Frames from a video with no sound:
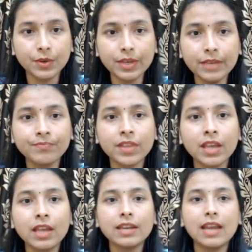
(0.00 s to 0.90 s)
Okay,
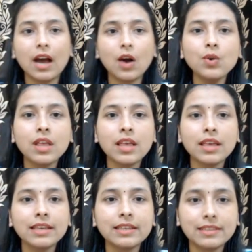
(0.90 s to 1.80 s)
now
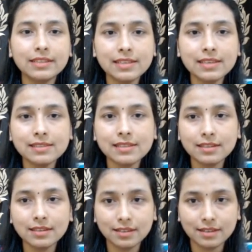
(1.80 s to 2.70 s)
this is
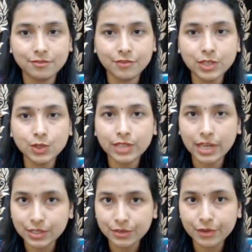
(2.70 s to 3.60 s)
the window
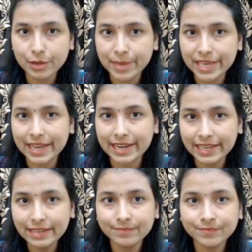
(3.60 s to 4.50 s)
that you will be
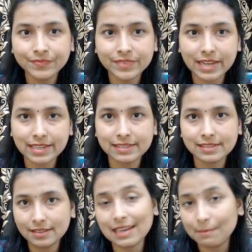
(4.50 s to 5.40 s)
getting, that is
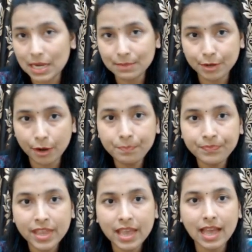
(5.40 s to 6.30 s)
the command prompt.
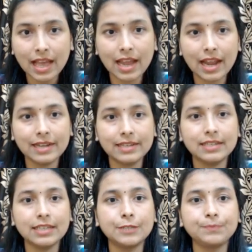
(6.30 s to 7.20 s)
And
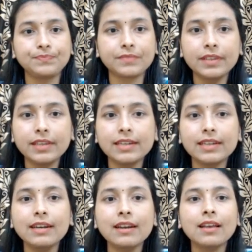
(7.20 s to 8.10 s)

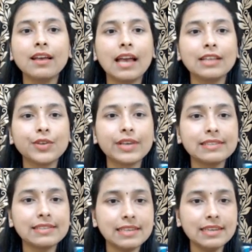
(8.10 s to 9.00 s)
here, as you
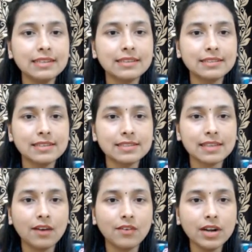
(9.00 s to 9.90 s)
can see, this is
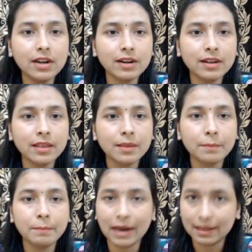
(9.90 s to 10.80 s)
our
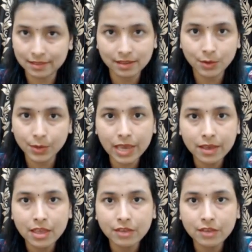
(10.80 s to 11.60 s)
path, okay,